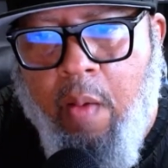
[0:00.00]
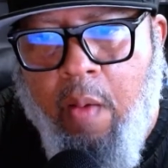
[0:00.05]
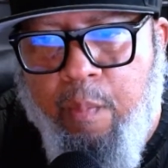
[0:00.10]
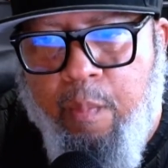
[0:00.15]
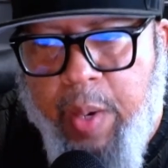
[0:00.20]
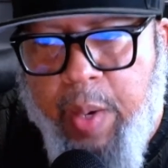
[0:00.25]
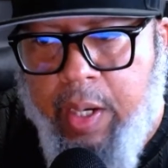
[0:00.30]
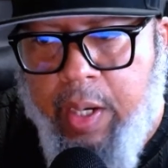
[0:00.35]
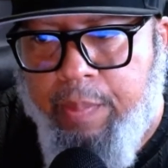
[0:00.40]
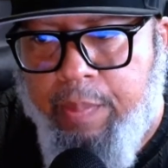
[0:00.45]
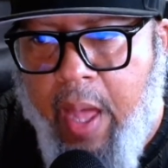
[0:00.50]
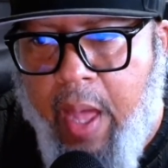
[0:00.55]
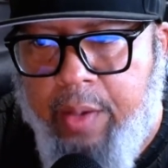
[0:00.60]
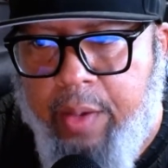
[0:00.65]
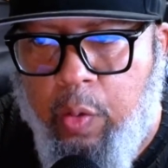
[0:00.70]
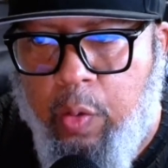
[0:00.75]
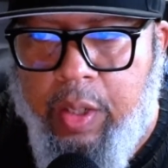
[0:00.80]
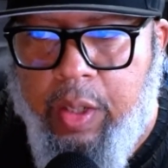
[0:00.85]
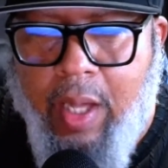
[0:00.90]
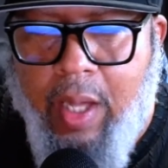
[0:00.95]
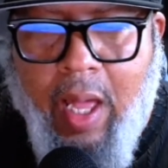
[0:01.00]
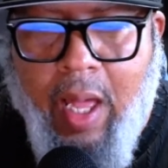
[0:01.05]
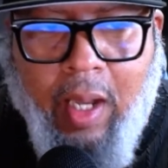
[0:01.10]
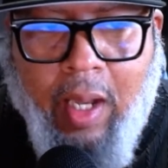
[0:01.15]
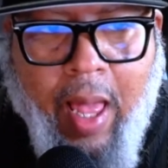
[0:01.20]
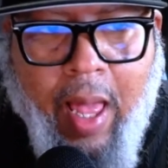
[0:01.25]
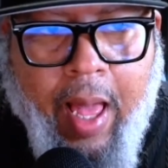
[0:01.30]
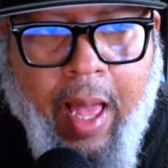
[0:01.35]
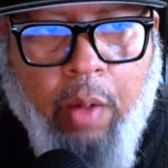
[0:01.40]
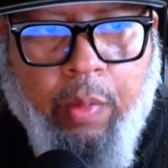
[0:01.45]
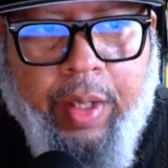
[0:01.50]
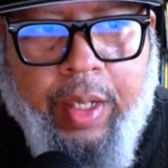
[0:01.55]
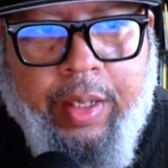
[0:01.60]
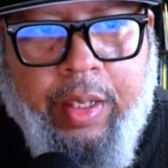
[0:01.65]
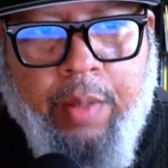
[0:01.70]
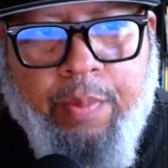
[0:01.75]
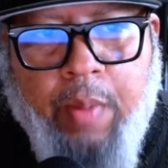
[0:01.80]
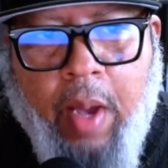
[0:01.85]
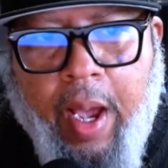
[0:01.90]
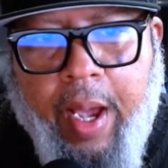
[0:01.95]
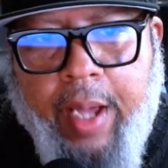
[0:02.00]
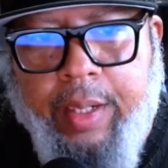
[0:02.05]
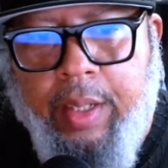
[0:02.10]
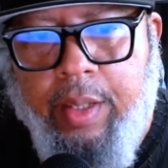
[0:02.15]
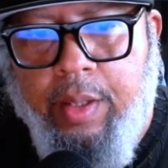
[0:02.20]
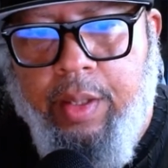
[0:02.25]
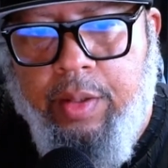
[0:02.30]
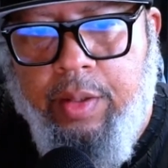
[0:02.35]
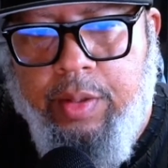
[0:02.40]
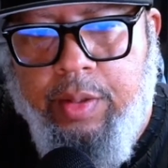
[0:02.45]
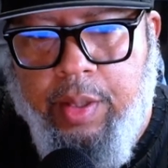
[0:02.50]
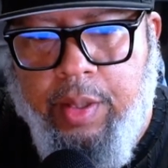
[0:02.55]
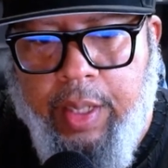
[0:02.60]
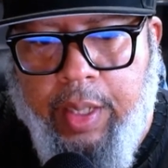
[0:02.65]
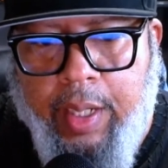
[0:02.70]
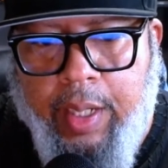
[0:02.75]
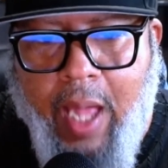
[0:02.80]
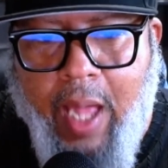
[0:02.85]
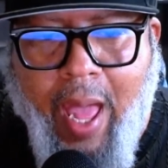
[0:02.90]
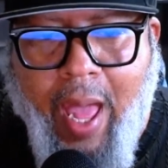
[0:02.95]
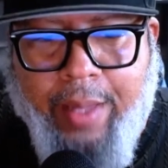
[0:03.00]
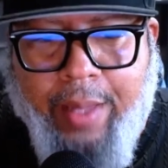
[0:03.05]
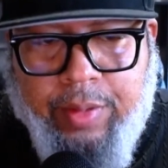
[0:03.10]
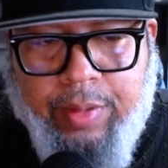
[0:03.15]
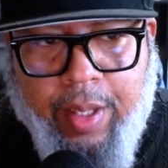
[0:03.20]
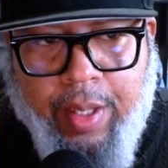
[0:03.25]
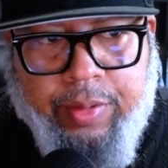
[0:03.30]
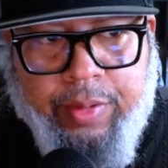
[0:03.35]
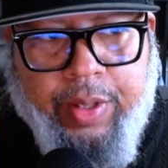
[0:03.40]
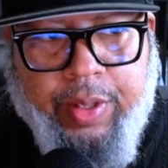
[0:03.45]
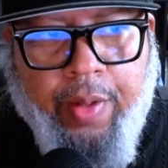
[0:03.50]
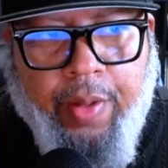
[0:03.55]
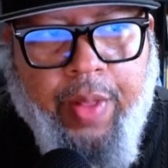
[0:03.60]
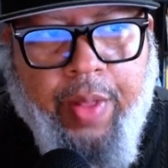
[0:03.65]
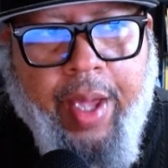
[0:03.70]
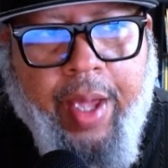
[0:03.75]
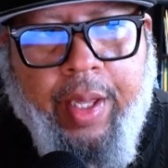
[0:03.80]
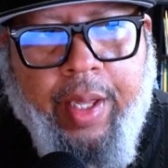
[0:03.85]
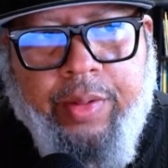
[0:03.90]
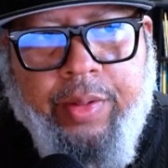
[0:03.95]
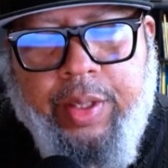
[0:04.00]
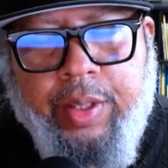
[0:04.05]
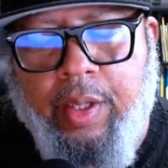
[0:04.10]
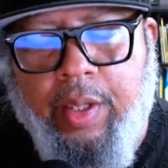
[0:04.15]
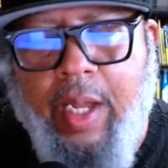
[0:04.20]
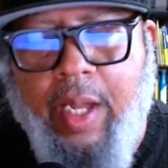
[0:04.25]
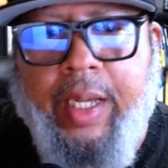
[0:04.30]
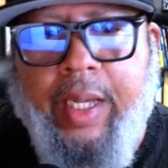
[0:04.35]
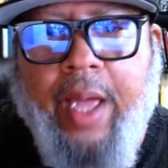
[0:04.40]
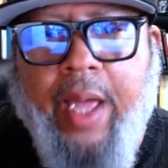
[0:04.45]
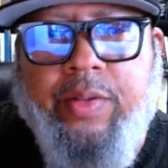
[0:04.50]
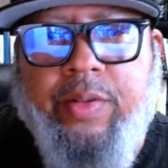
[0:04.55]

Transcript: but I'm not going to allow anybody to get access to that until I got